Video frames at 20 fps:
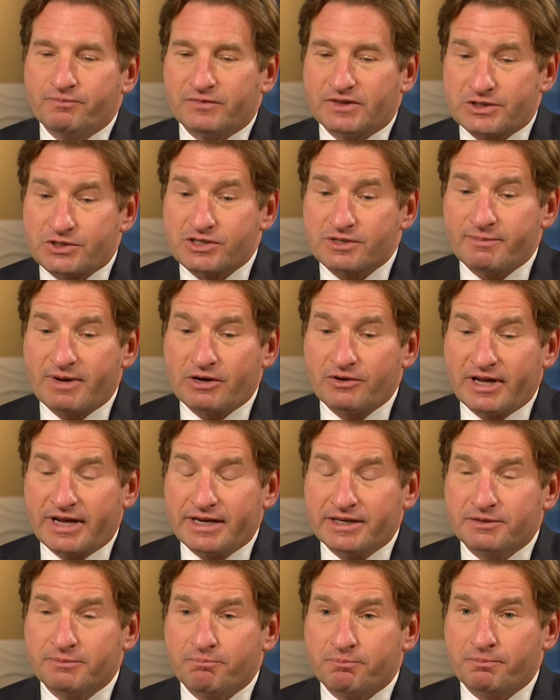This is about
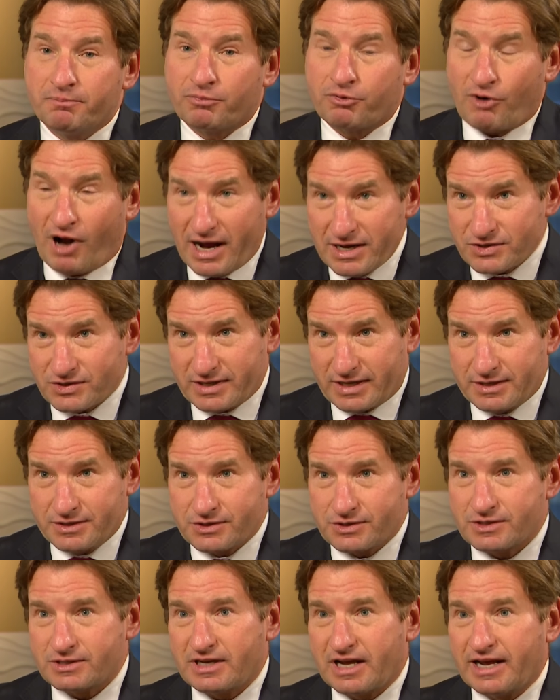a
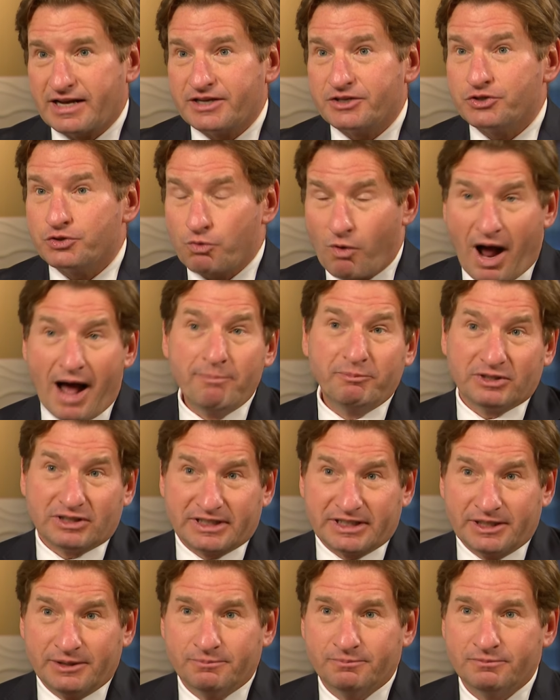process and a
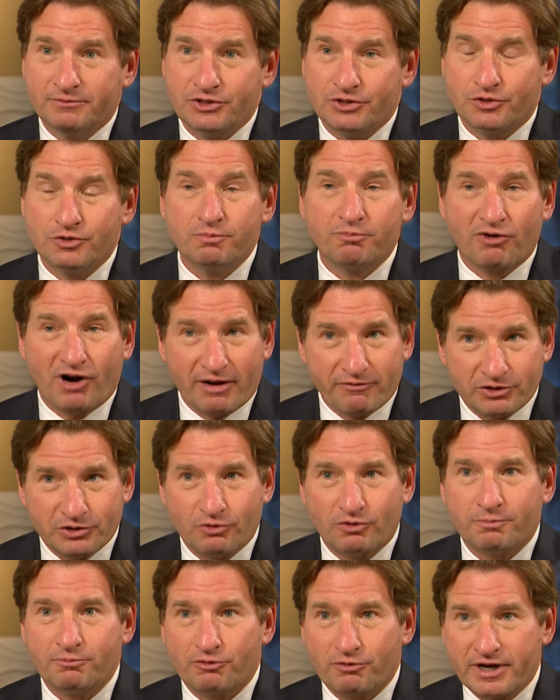duopoly, two private
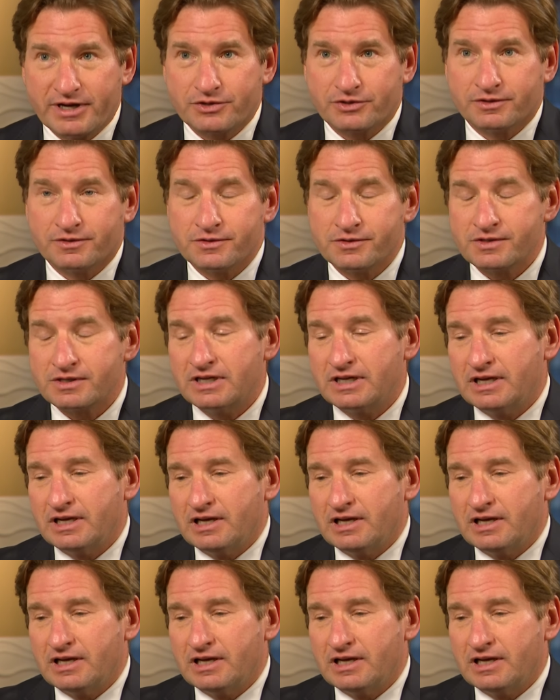corporations,